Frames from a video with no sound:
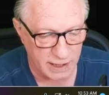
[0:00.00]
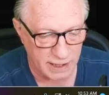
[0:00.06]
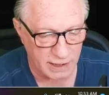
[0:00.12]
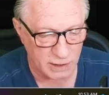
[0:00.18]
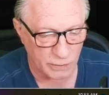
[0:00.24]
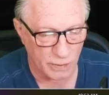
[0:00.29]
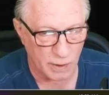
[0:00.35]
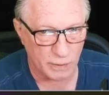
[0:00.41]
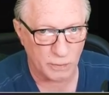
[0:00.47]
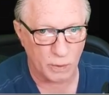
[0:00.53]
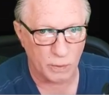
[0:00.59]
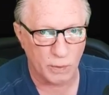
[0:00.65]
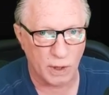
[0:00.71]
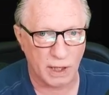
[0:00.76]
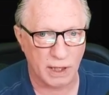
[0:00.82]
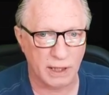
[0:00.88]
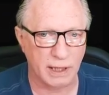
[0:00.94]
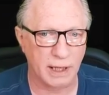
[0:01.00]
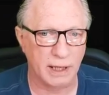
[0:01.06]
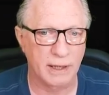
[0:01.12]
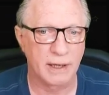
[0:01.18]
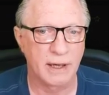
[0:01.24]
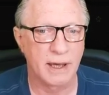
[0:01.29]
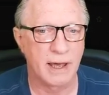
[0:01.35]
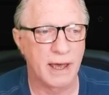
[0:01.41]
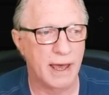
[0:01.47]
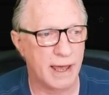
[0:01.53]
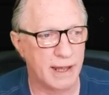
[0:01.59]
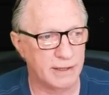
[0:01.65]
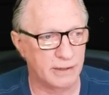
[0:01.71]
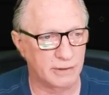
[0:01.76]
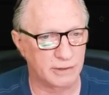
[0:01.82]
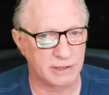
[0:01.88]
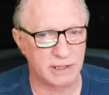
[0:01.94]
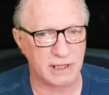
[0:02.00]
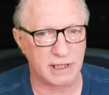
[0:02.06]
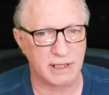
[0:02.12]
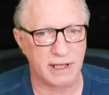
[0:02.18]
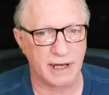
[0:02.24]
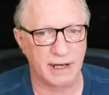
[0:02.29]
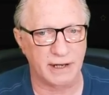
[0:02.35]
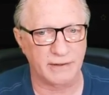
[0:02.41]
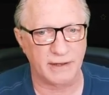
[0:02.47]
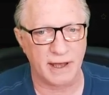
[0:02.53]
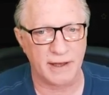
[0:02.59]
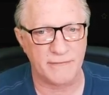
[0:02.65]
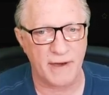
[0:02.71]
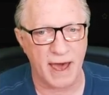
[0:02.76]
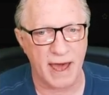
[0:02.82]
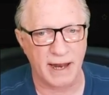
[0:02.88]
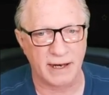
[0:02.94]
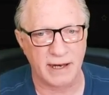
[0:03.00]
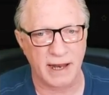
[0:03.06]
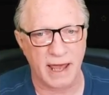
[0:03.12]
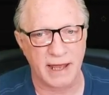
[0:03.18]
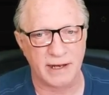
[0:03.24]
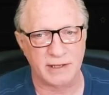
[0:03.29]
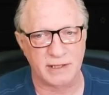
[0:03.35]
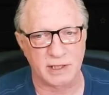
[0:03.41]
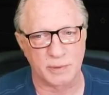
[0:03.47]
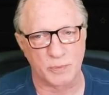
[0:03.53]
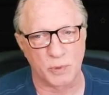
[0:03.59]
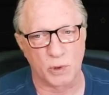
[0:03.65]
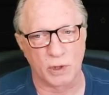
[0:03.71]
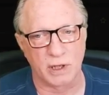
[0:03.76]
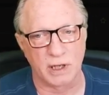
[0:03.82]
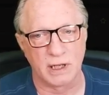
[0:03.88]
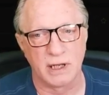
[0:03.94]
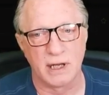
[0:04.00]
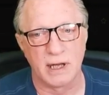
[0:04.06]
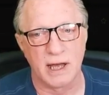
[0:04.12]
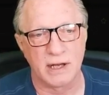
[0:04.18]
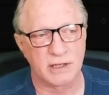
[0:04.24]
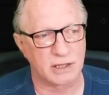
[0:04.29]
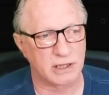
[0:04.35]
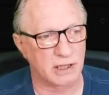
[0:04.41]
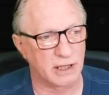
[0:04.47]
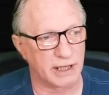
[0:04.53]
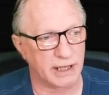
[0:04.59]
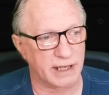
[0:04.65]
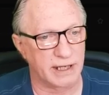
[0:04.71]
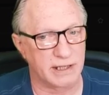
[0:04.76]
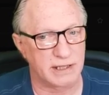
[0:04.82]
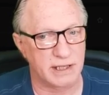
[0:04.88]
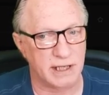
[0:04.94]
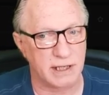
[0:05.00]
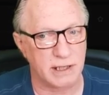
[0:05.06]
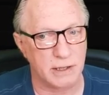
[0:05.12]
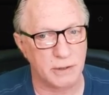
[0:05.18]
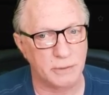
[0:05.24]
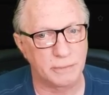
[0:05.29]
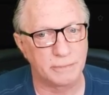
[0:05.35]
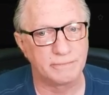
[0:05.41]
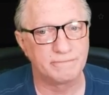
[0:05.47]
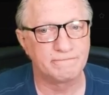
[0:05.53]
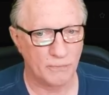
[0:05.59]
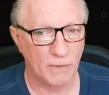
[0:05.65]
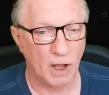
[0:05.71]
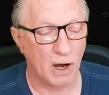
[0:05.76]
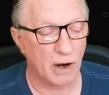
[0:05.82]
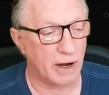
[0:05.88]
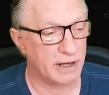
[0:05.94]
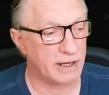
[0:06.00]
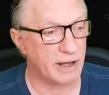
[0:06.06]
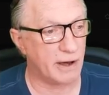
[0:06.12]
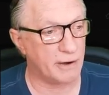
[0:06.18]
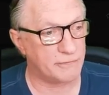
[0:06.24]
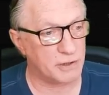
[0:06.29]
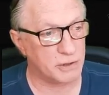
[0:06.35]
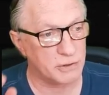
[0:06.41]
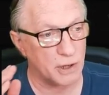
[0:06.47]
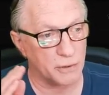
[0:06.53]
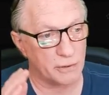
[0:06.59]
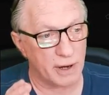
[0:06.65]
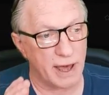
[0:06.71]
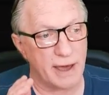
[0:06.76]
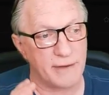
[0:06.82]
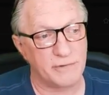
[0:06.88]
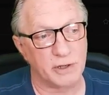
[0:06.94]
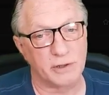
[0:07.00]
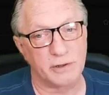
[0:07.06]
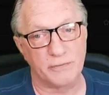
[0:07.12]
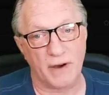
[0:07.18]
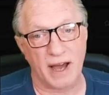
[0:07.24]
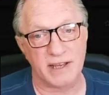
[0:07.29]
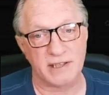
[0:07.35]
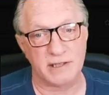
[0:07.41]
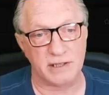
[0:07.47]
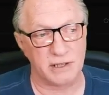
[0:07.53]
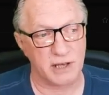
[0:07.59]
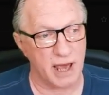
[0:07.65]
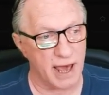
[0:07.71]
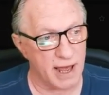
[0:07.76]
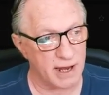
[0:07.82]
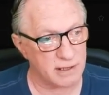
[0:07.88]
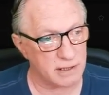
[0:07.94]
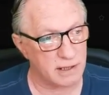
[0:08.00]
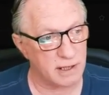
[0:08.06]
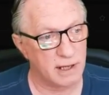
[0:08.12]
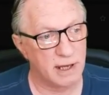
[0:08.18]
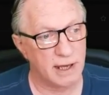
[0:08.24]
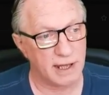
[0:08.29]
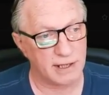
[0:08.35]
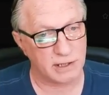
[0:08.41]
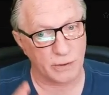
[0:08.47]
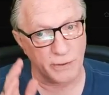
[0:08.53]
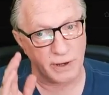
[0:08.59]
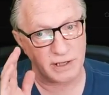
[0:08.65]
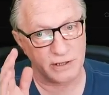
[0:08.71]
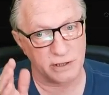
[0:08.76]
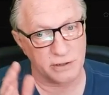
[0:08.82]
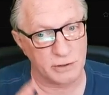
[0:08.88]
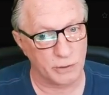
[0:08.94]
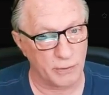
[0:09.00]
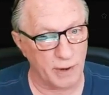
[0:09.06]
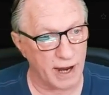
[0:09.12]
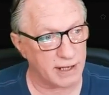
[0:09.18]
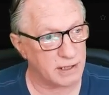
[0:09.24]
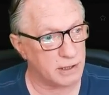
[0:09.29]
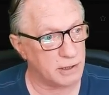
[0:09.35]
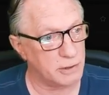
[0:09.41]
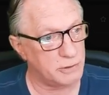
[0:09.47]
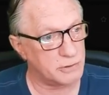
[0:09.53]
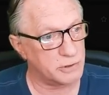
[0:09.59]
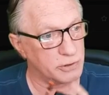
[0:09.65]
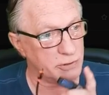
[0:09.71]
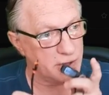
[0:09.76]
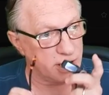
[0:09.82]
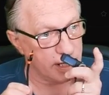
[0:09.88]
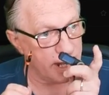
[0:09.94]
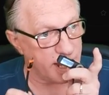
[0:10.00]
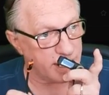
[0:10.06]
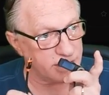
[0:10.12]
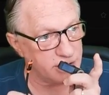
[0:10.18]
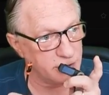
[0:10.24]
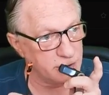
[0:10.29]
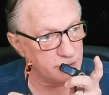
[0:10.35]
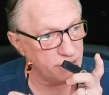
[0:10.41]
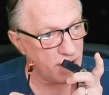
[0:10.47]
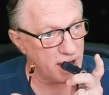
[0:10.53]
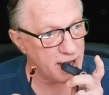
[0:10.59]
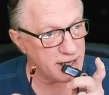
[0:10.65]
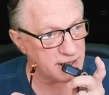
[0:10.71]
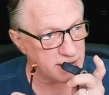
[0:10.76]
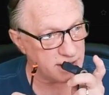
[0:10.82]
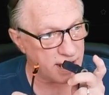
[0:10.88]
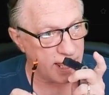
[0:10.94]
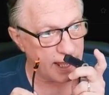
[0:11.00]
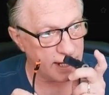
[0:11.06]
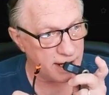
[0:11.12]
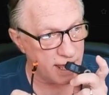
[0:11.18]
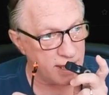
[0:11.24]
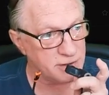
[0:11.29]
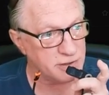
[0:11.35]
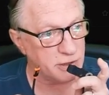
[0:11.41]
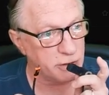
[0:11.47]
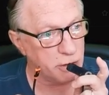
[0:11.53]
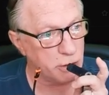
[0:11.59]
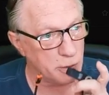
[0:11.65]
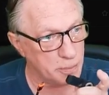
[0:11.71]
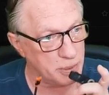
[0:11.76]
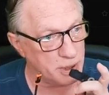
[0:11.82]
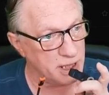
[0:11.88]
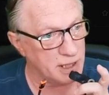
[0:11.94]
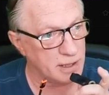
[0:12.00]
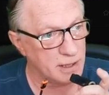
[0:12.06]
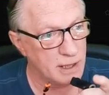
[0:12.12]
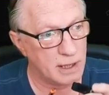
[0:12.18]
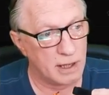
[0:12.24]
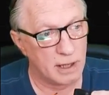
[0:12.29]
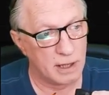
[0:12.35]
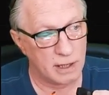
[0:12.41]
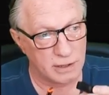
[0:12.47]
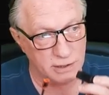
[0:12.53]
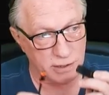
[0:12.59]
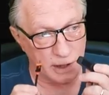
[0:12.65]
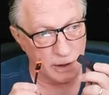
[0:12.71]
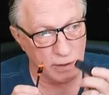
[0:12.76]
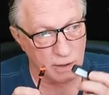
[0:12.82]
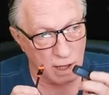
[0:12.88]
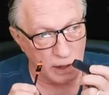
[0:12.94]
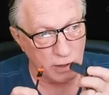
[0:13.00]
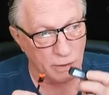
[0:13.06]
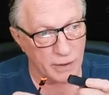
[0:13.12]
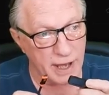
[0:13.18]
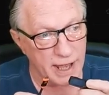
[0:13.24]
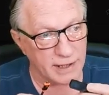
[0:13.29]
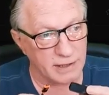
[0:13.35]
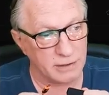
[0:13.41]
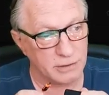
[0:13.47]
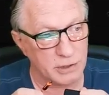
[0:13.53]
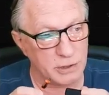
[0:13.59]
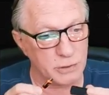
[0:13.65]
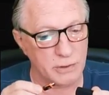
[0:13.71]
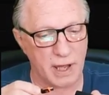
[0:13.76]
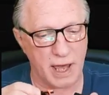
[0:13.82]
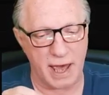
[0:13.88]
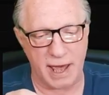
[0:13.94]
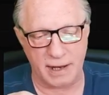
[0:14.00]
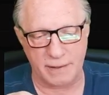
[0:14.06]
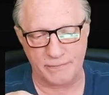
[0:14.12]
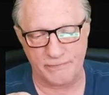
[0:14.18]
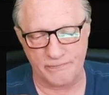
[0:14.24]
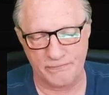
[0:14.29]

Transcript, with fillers: either one will work. And you'll see there they've added ADA support. Just click Continue. All right, now if you don't have your device attached, it's going to direct you to connect your device and enter your PIN. So I'll go ahead and do that.